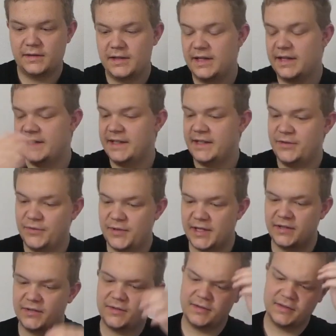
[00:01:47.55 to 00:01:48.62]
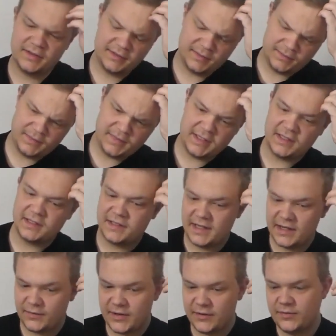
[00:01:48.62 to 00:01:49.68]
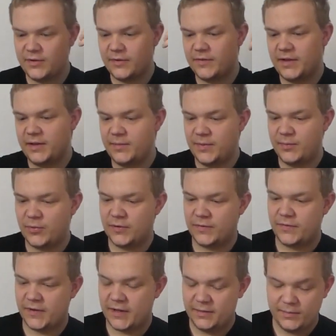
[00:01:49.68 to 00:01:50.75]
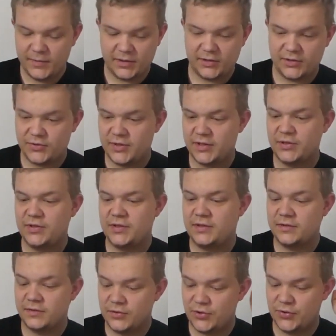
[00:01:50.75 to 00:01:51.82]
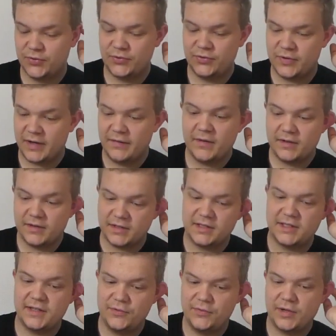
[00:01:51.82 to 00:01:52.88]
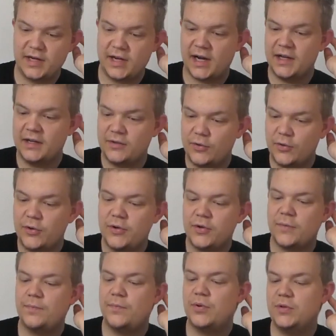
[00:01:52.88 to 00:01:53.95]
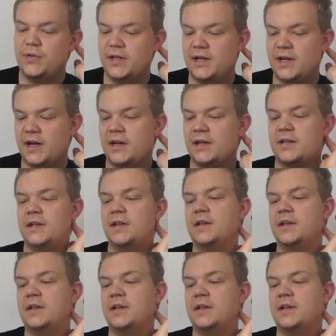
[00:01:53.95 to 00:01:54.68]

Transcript: And then you can, in the second round, you have a little bit more fun, because you can choose to either continue a card, or you can put the card